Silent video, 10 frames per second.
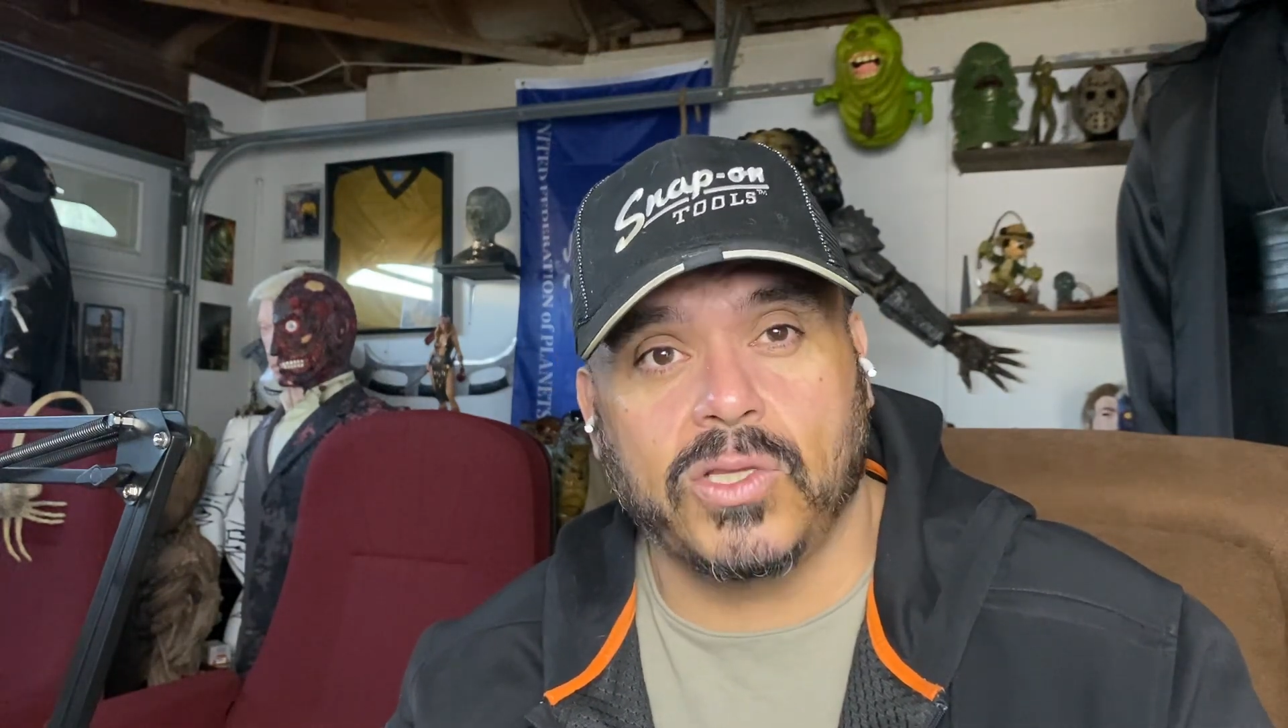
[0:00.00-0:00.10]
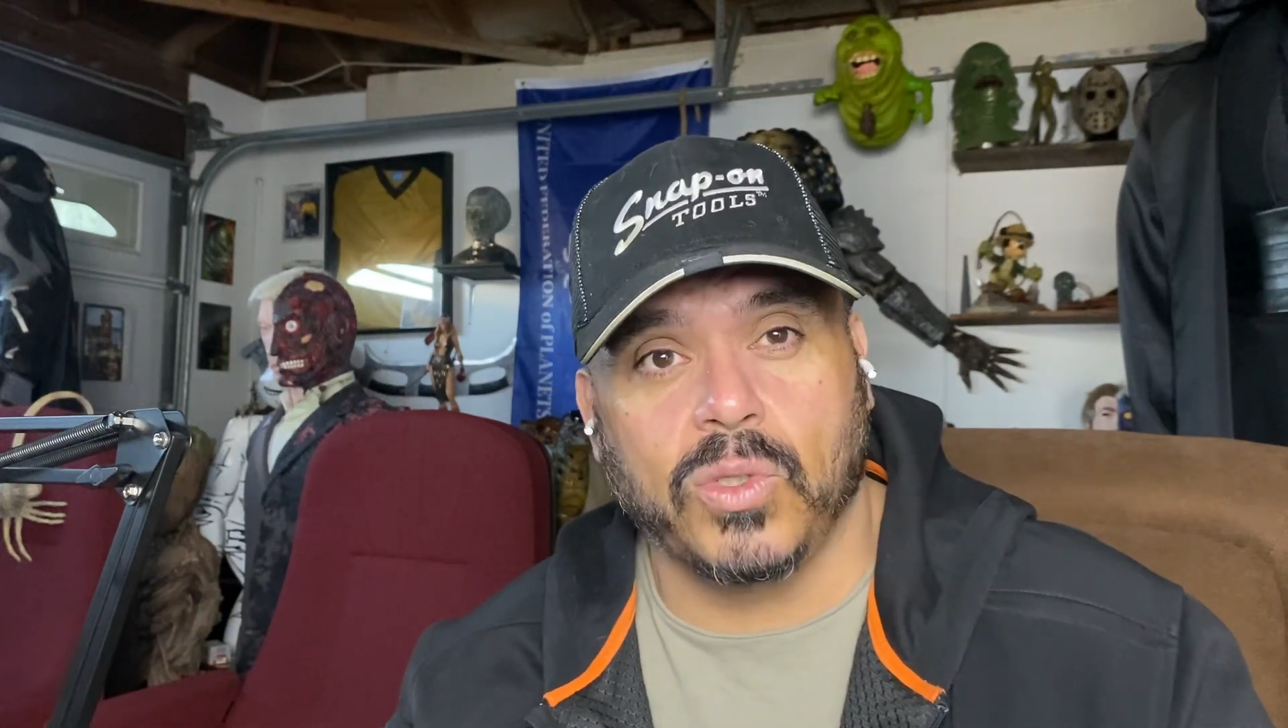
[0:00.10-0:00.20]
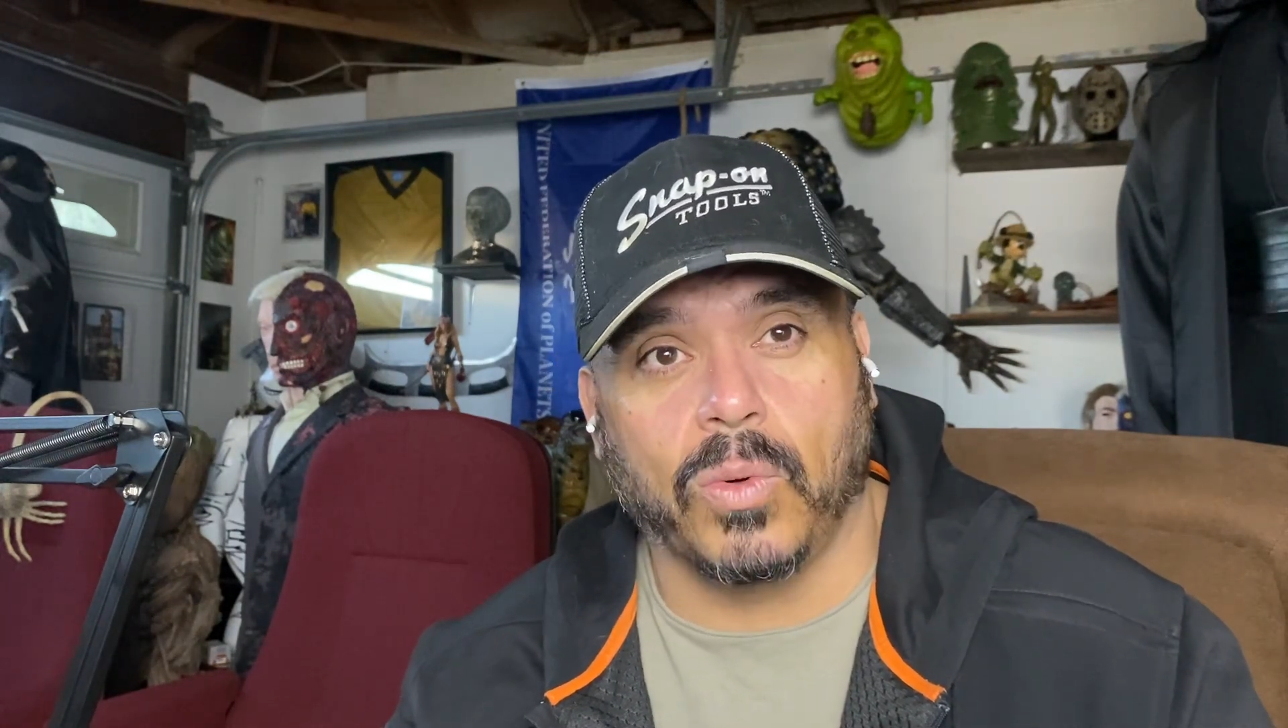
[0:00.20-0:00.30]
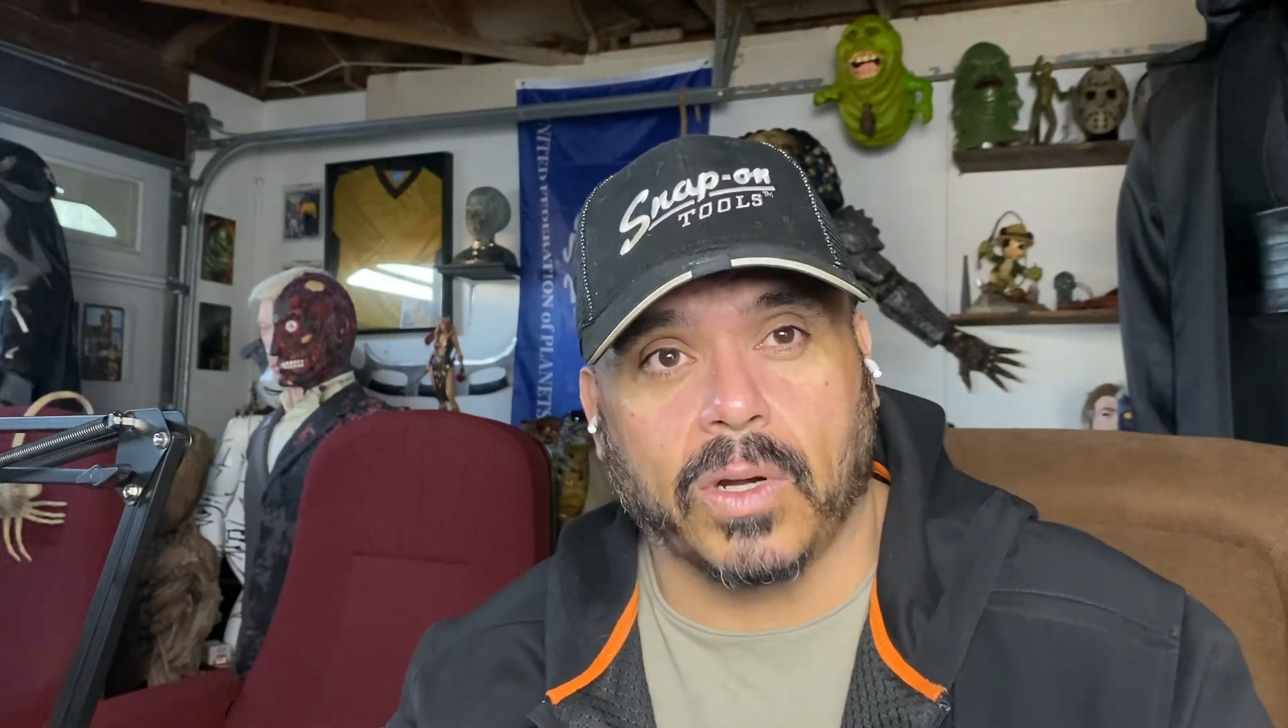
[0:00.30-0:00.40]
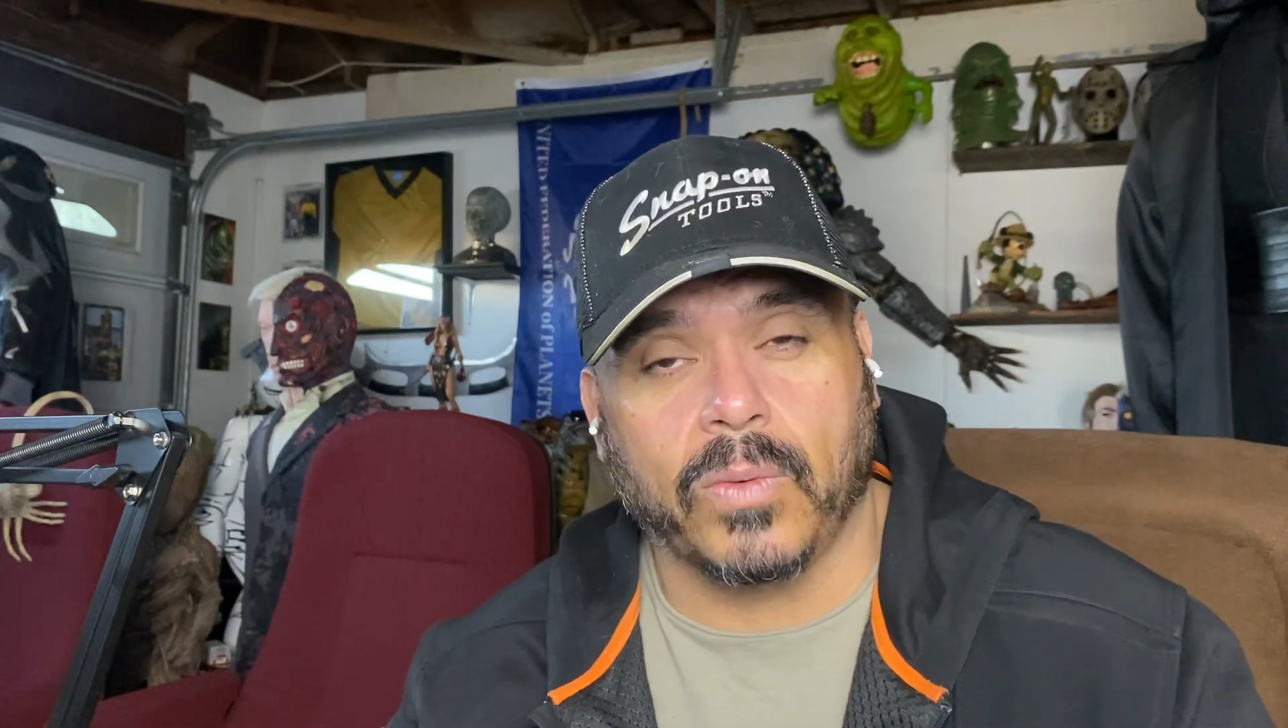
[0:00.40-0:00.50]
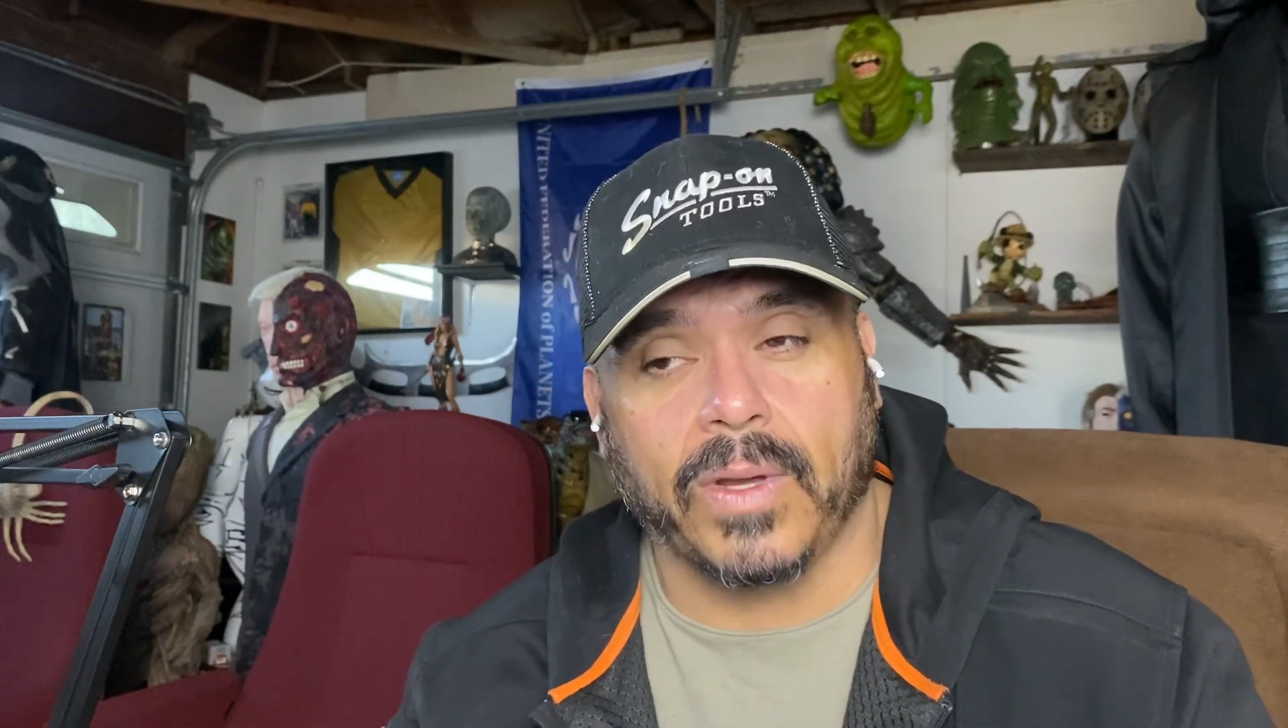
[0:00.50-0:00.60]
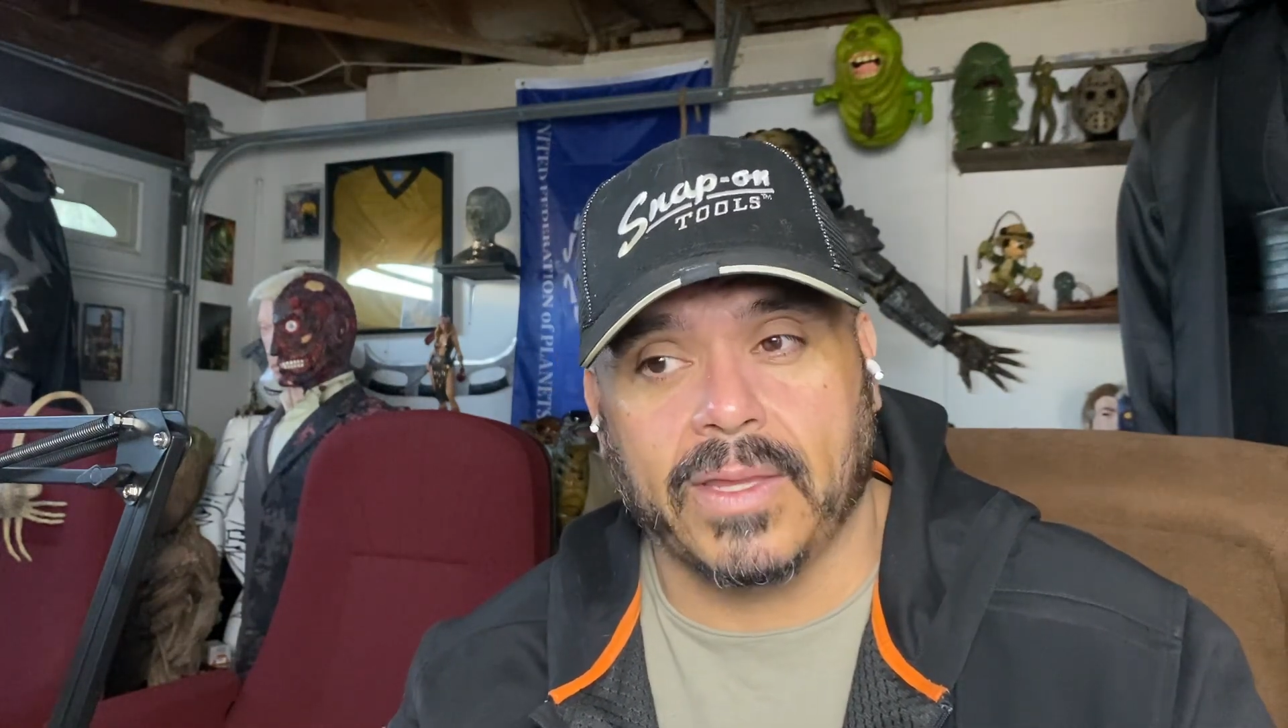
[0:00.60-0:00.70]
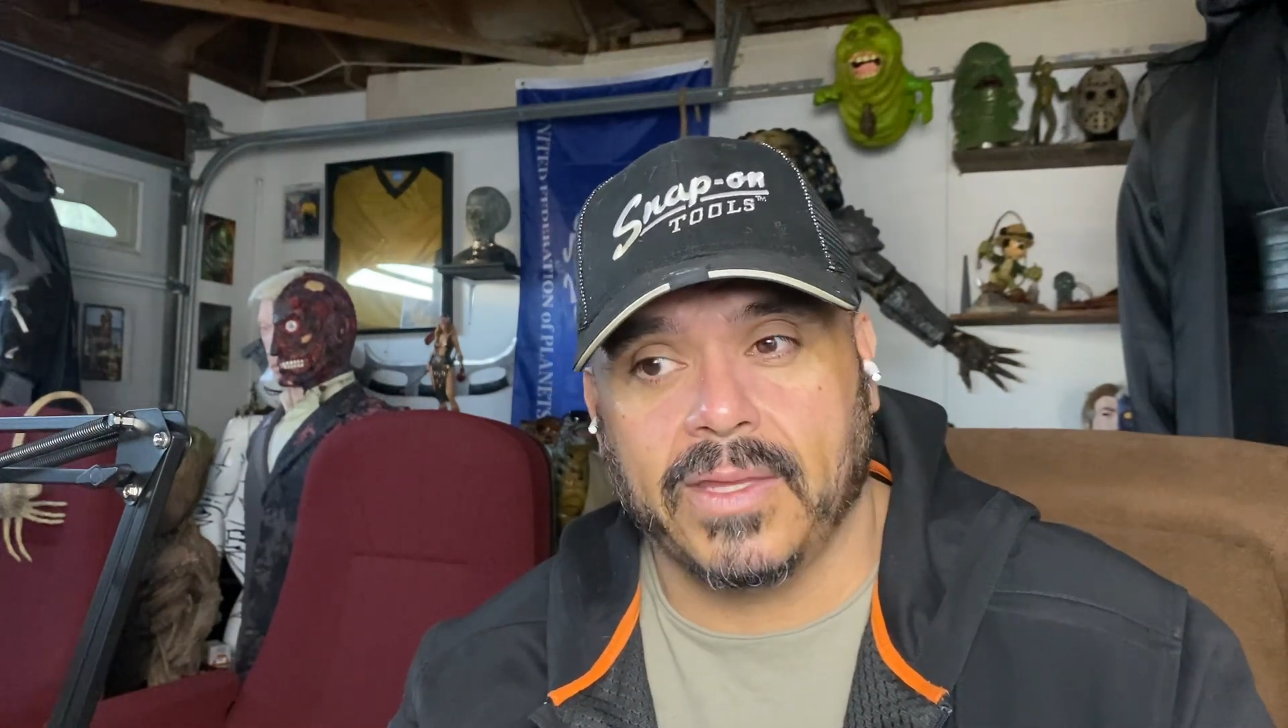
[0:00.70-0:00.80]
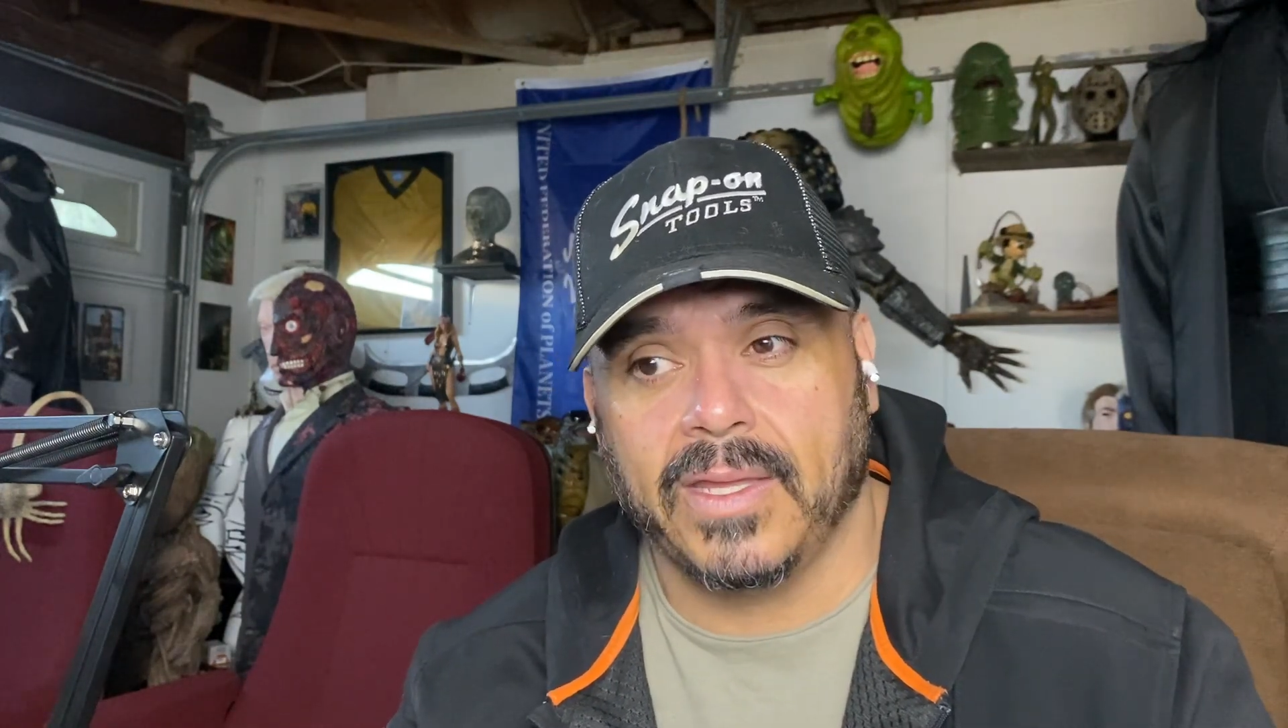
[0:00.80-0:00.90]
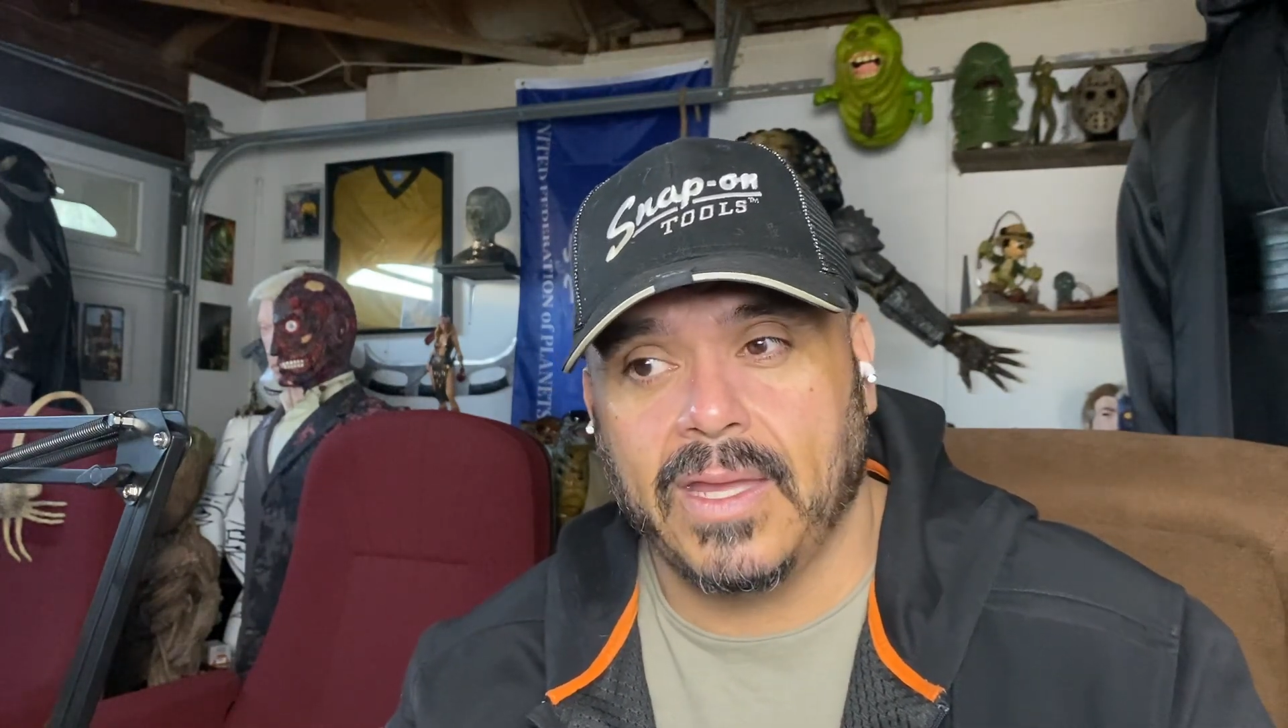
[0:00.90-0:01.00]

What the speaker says: to work with.